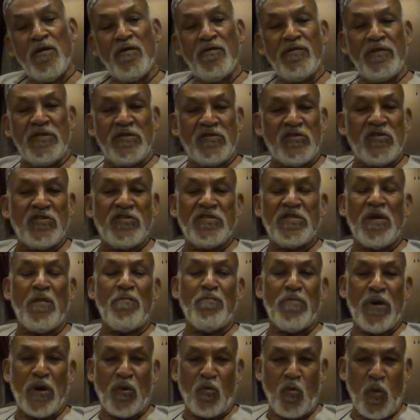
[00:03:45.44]
This is
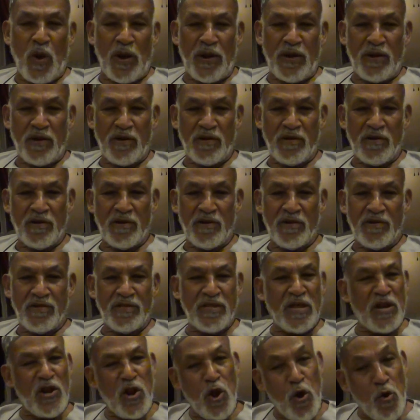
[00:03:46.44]
number 1,
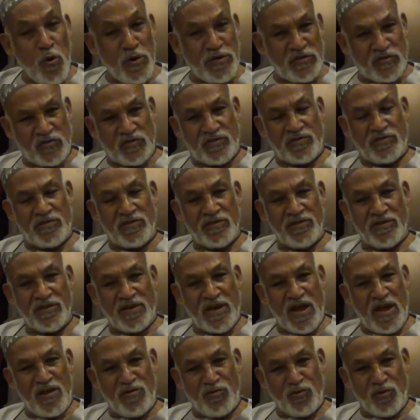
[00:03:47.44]
the lowest
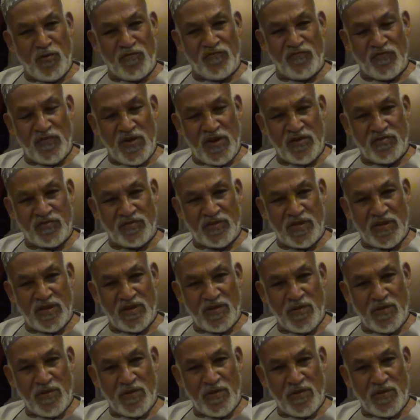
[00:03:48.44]
kind of fasting.